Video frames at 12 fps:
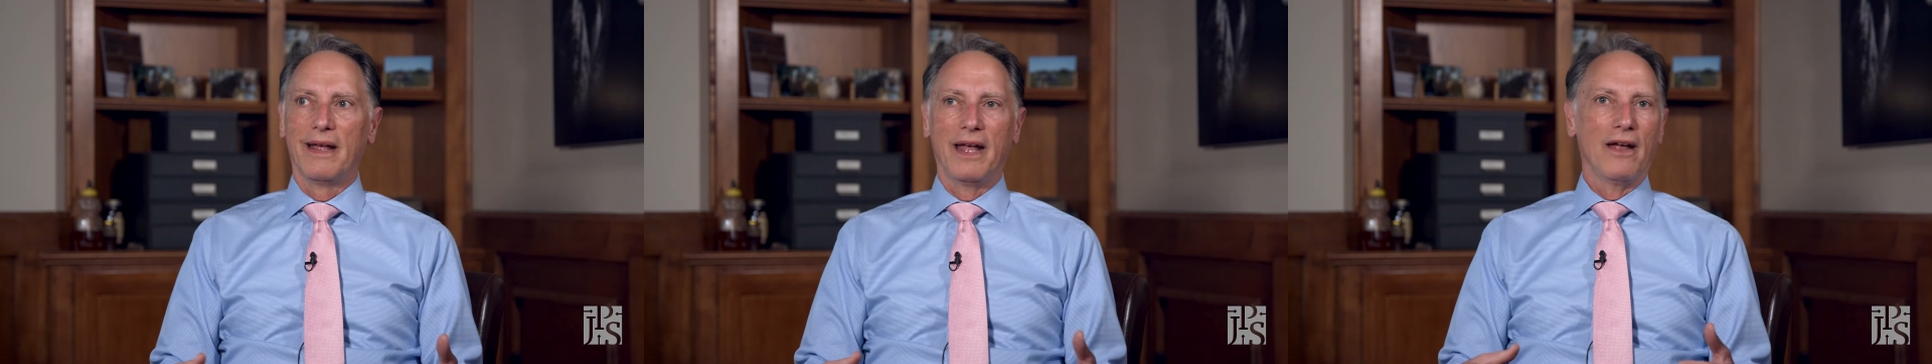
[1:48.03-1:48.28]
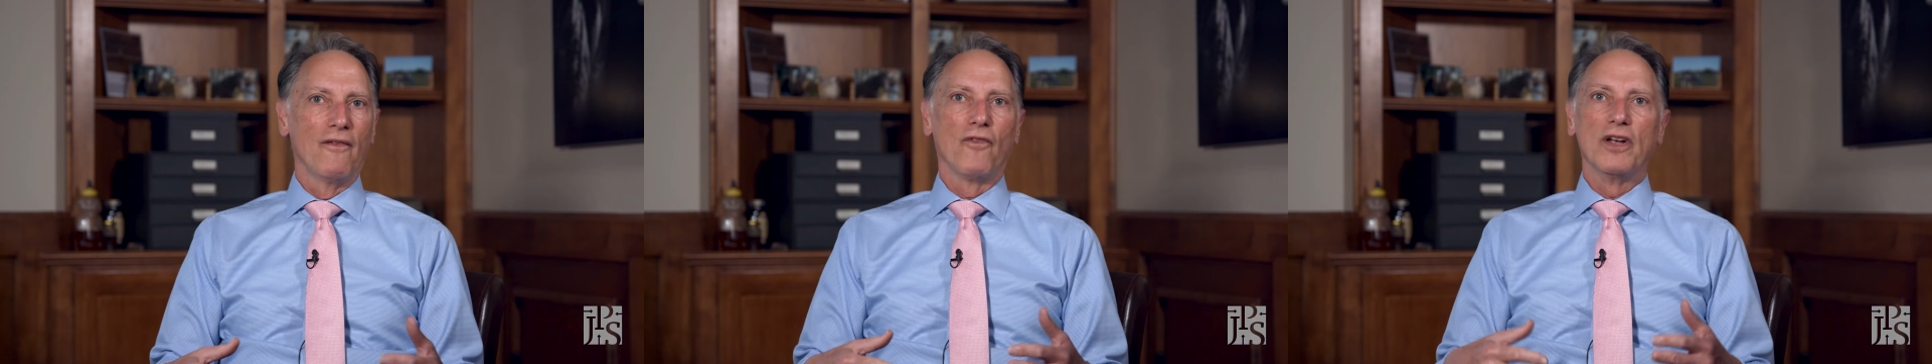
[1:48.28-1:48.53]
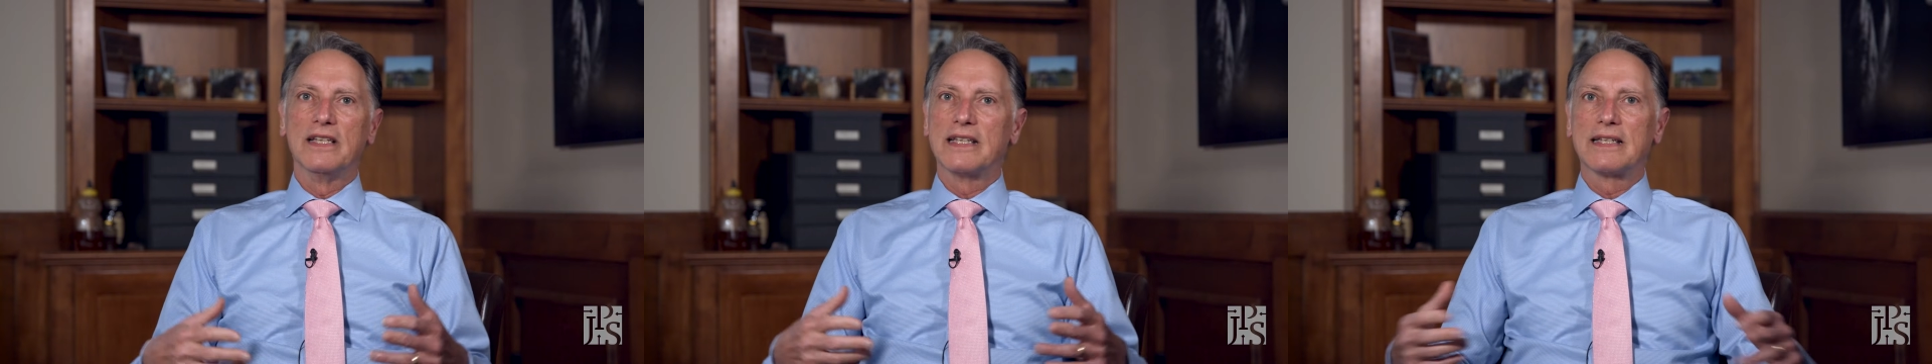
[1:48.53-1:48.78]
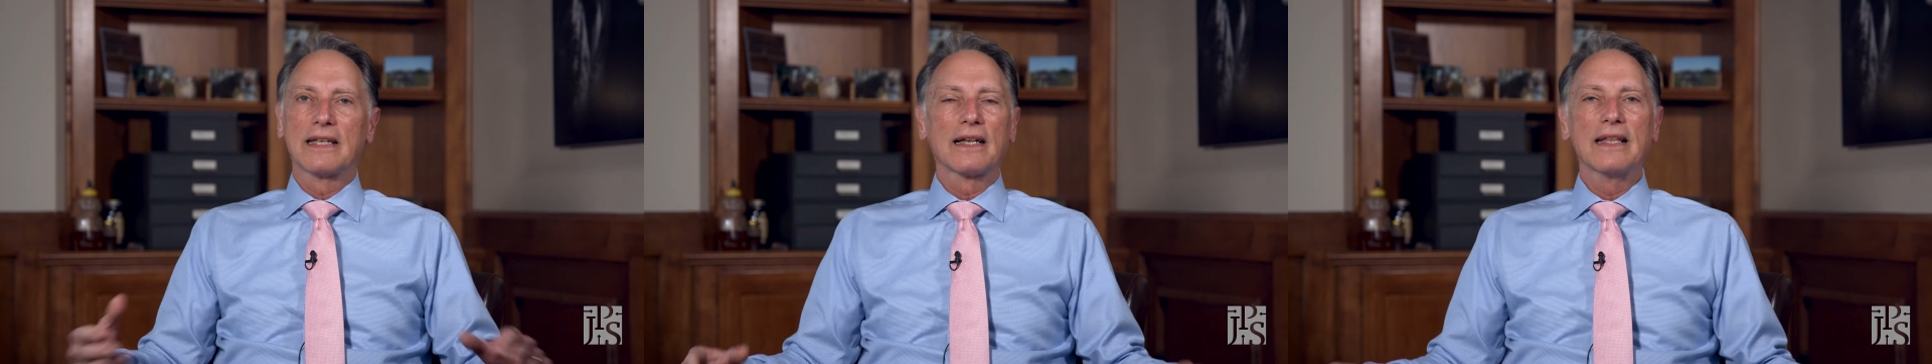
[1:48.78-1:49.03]
every
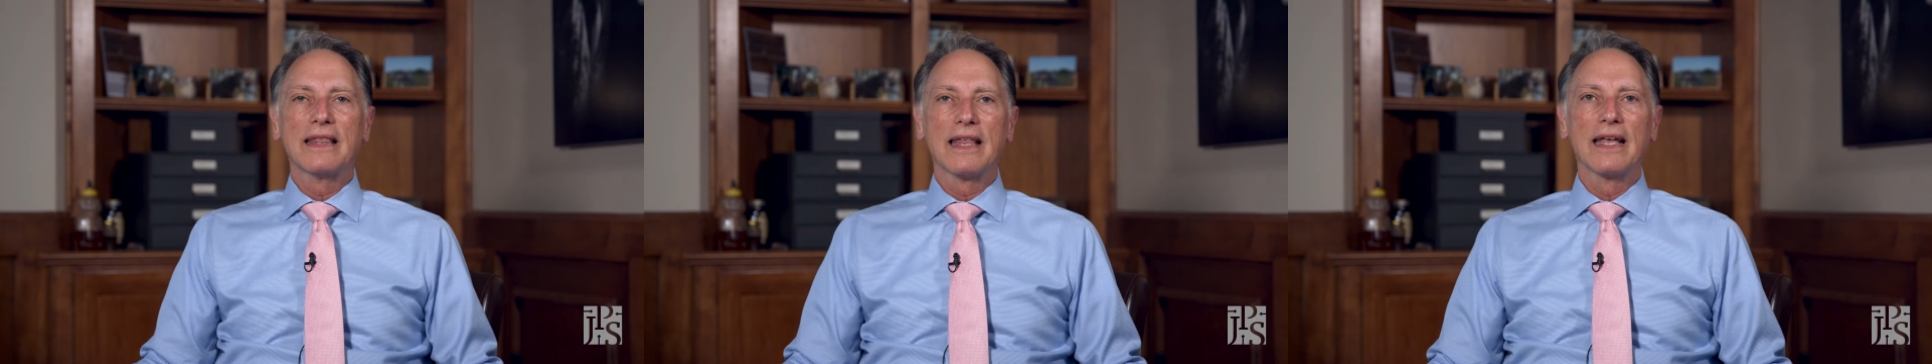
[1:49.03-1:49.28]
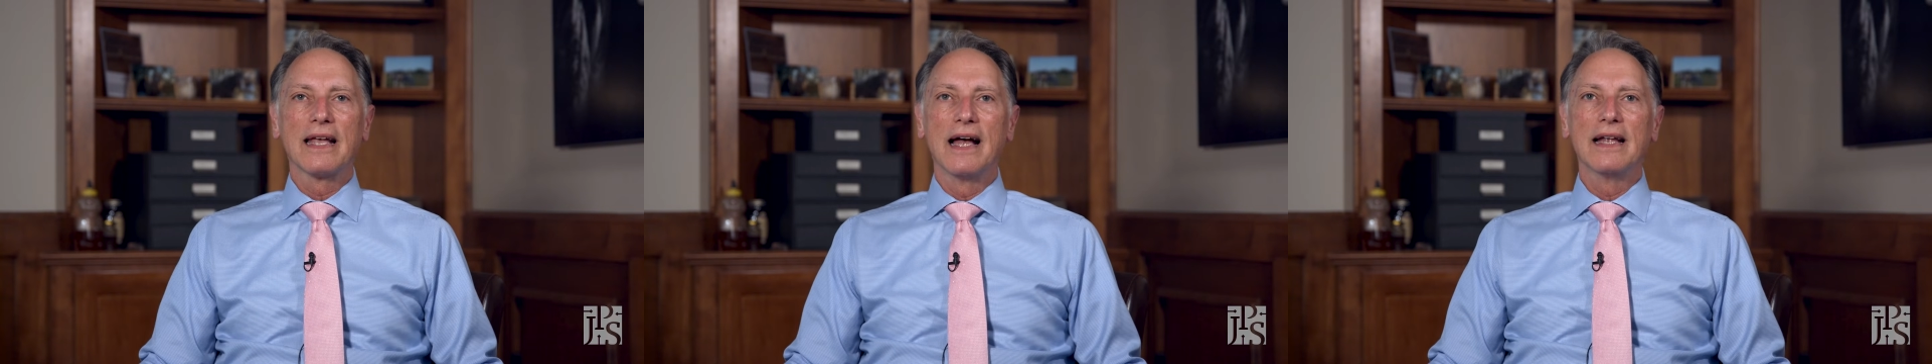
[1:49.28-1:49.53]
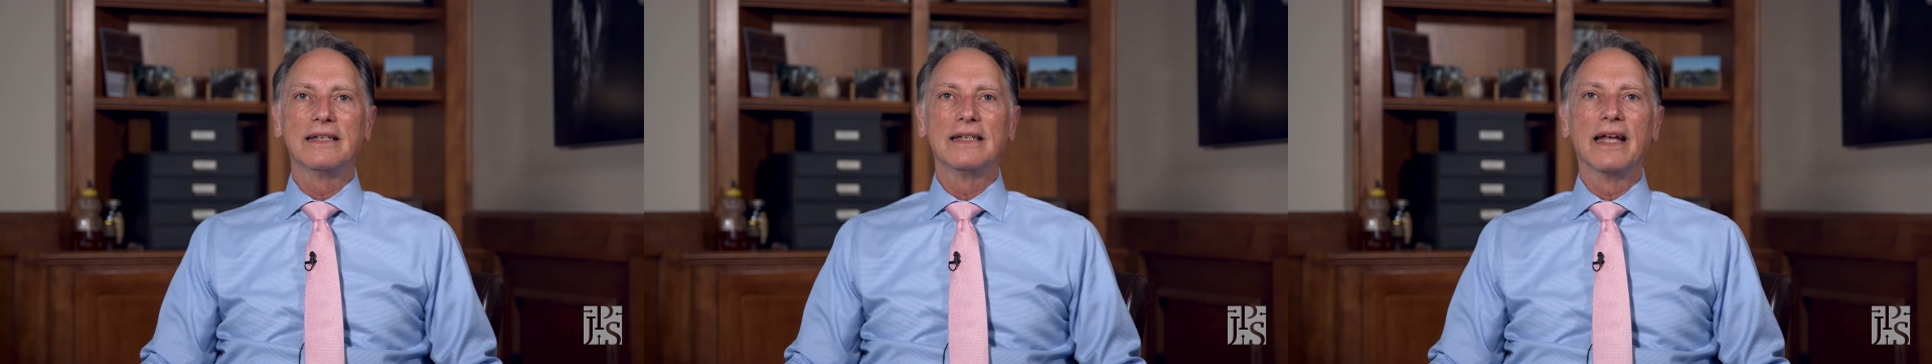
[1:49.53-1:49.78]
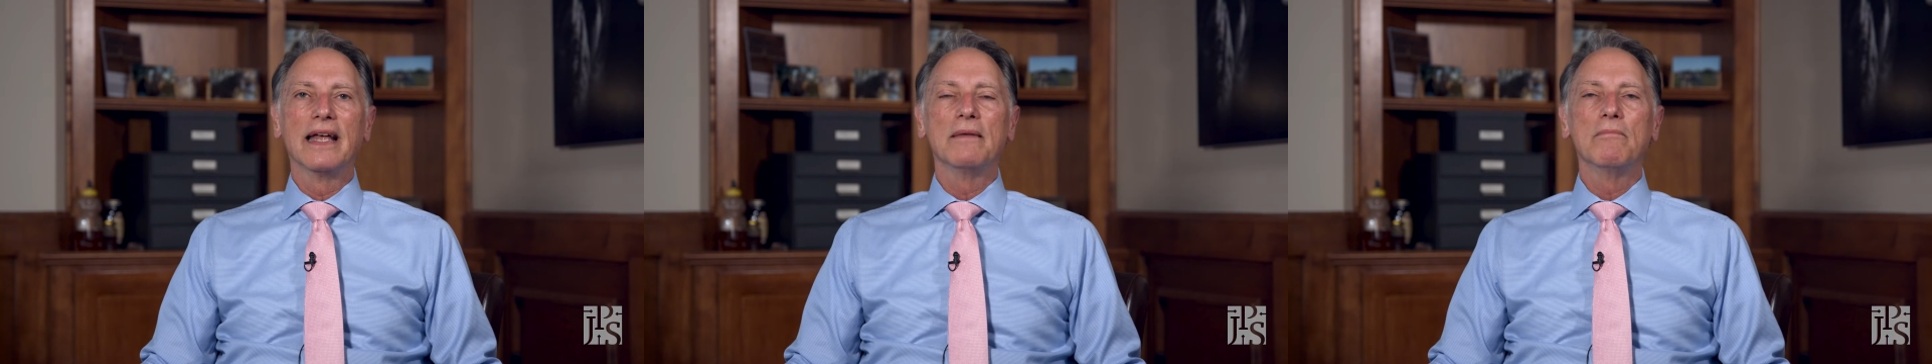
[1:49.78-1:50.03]
silly thing I
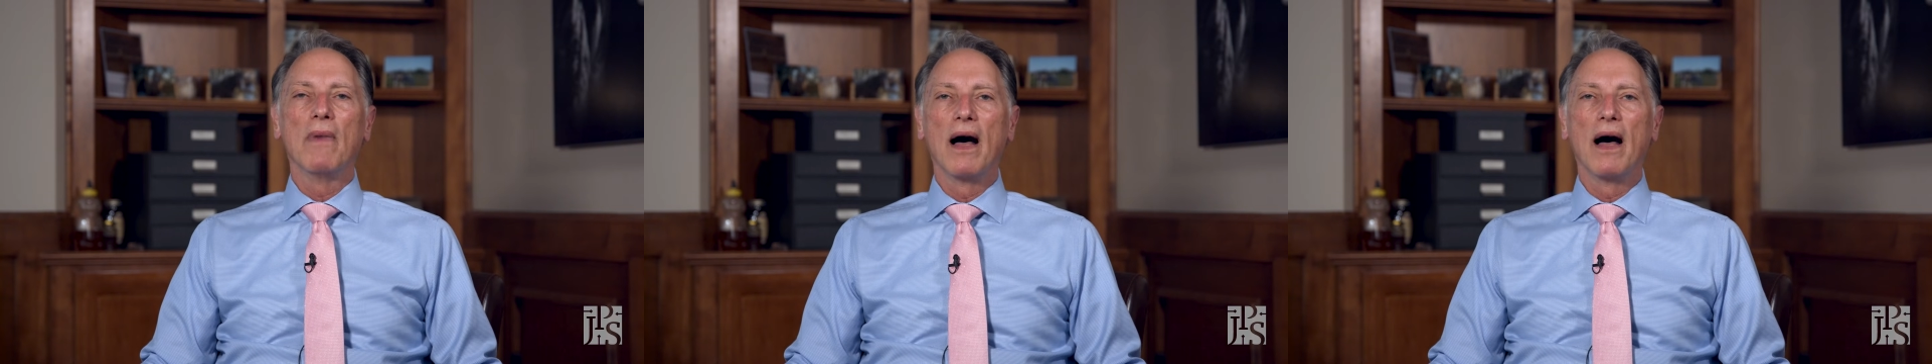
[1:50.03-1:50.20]
did,